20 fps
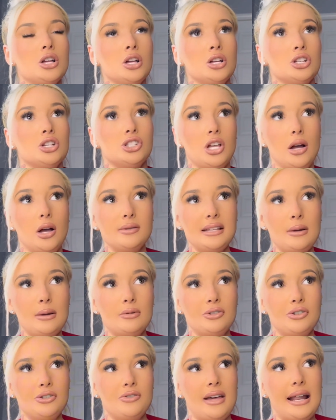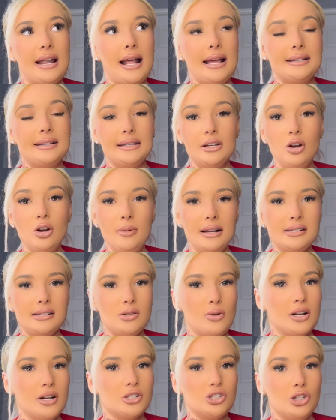So I was able to do that. I did go back
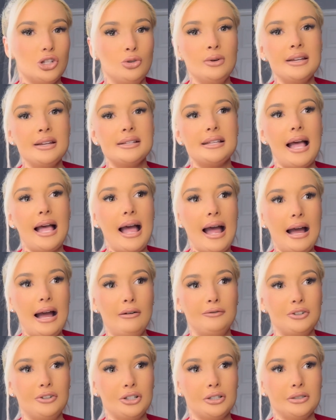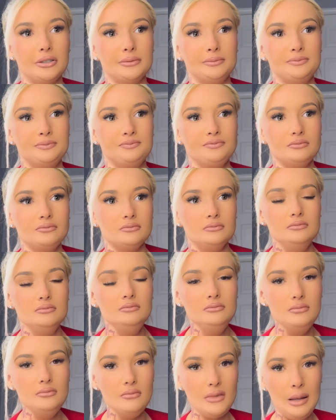to work 2 weeks after
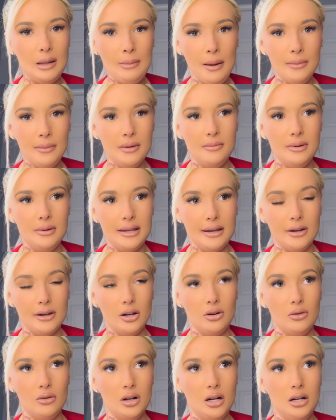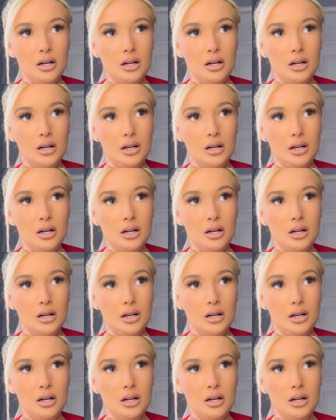my BBL.